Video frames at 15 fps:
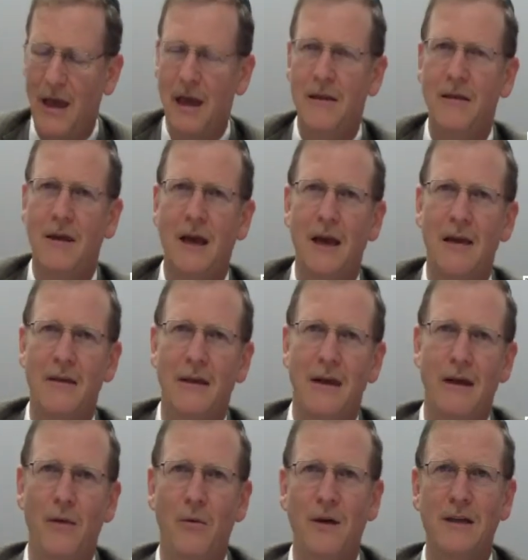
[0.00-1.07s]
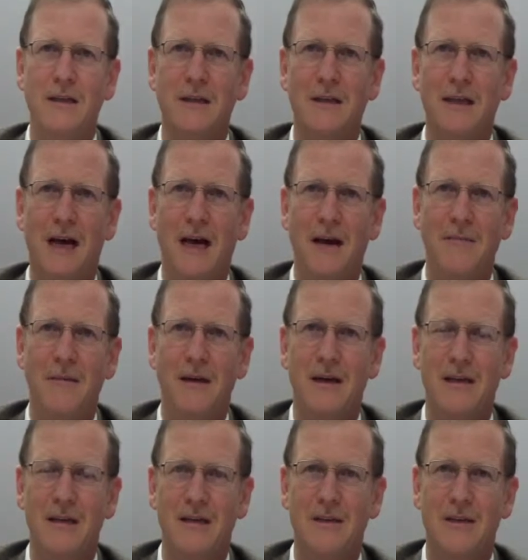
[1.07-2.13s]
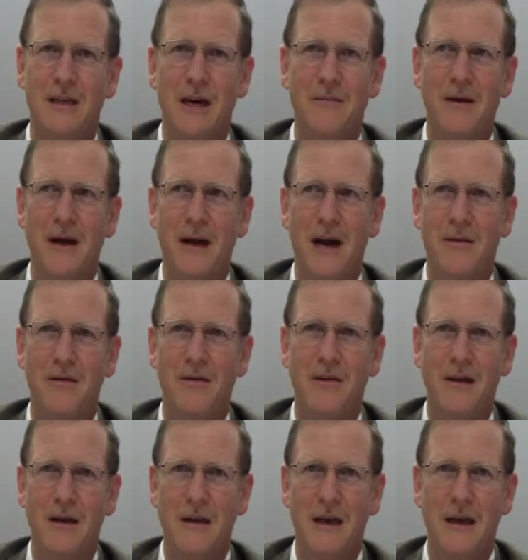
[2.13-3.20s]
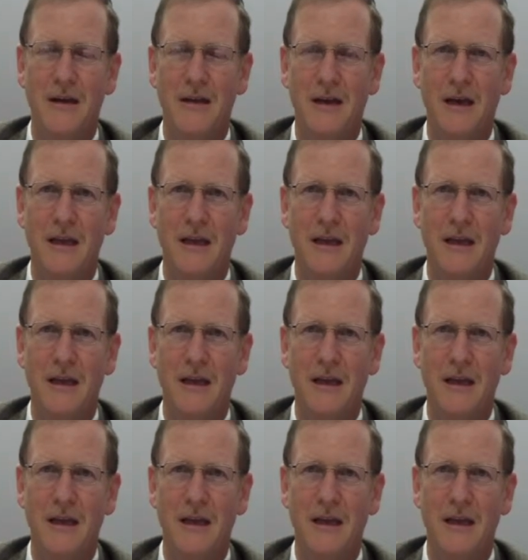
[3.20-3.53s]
and and the wintertime is coming out and, and,